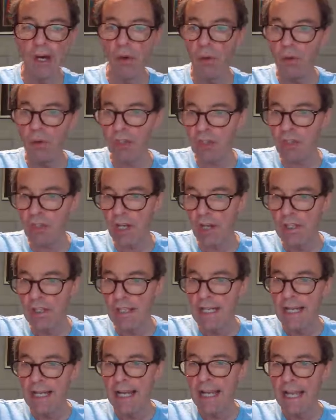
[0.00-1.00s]
Also,
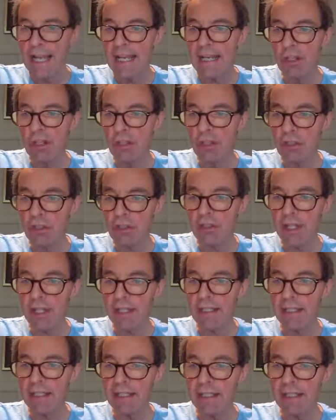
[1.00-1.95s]
it looks like it